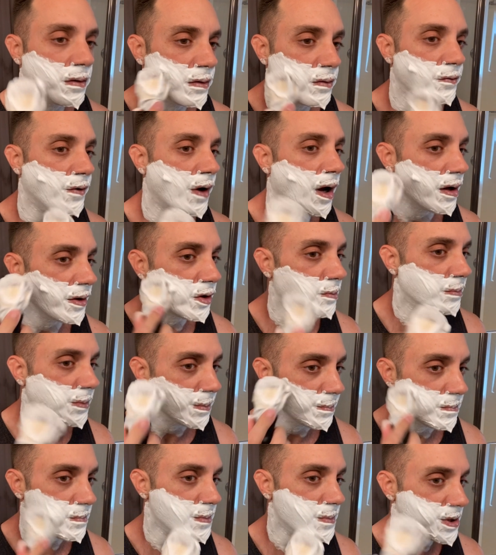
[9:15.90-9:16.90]

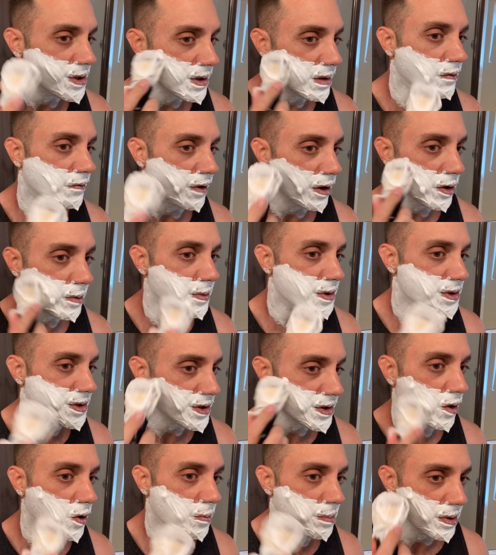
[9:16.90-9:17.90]
volume, voluminous
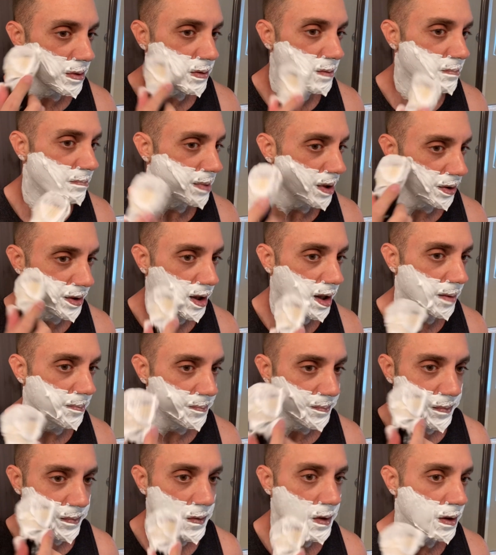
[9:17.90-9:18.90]
soap built
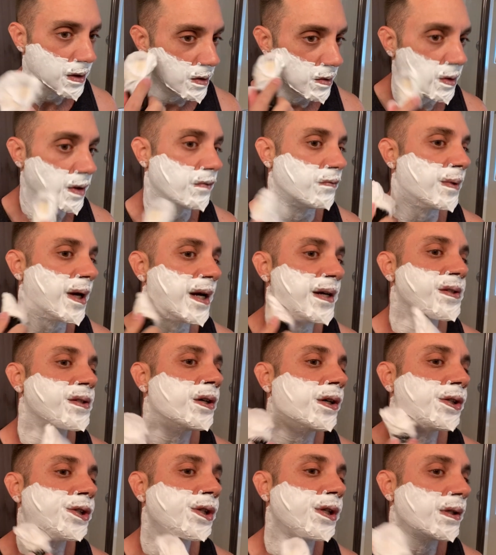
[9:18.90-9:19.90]
up. We have nice
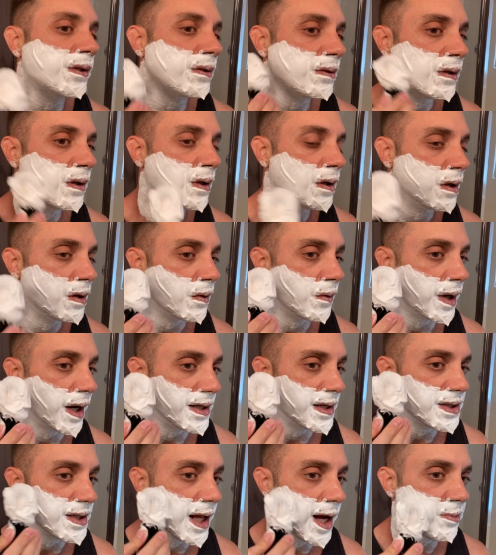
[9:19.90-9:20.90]
cushion. When I
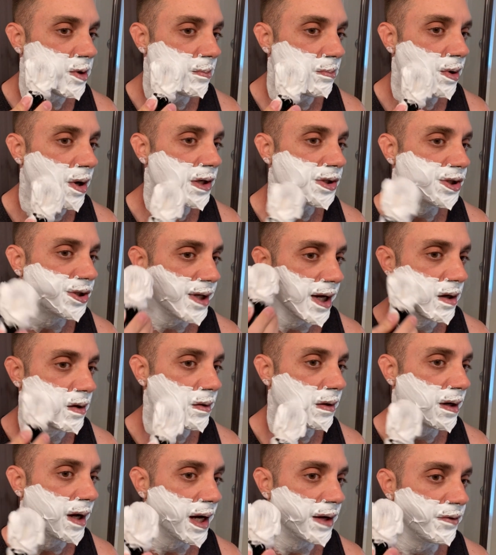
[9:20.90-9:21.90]
slap the brush
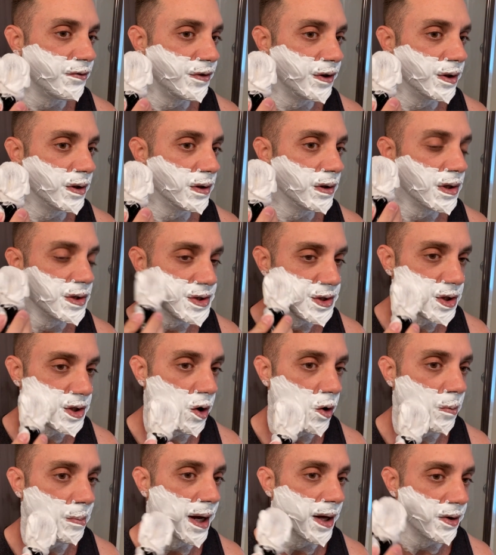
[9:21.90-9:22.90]
down, I feel
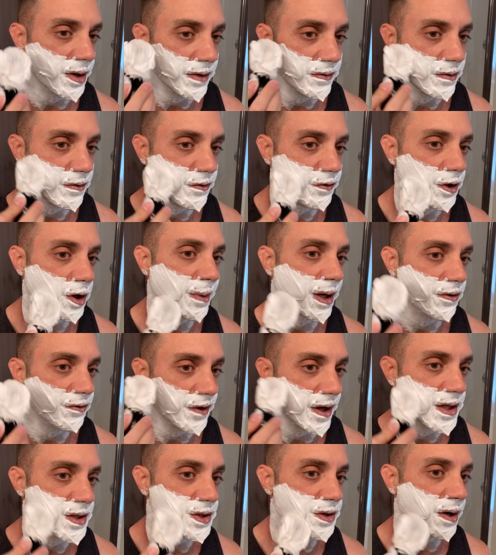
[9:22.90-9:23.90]
soap. I don't even feel my
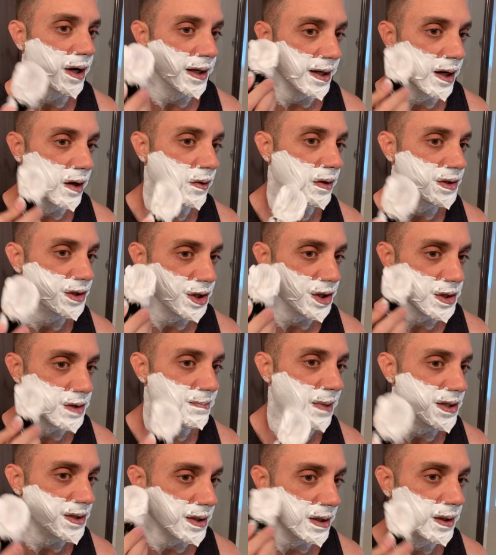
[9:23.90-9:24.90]
face right now. It's just
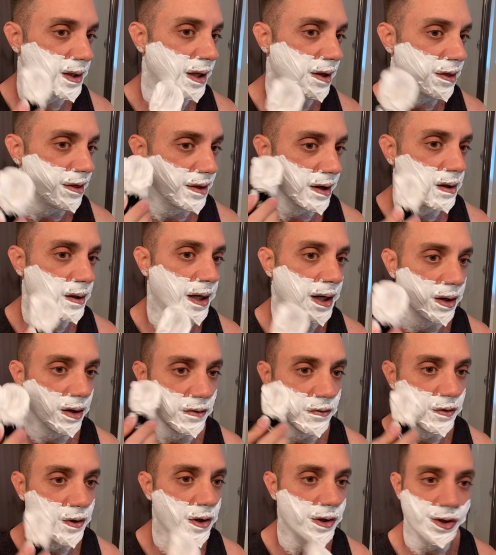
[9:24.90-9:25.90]
basically a thick layer
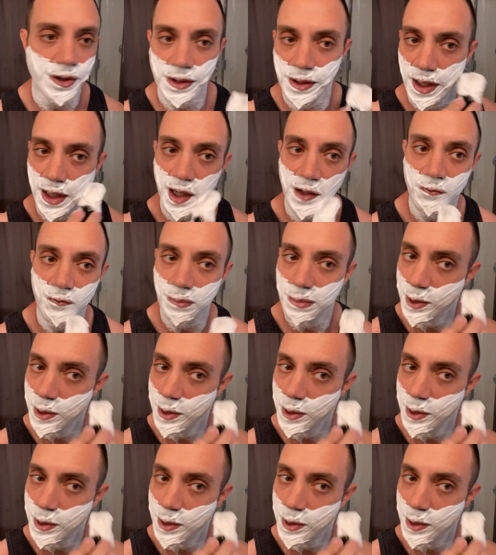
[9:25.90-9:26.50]
of cushion that I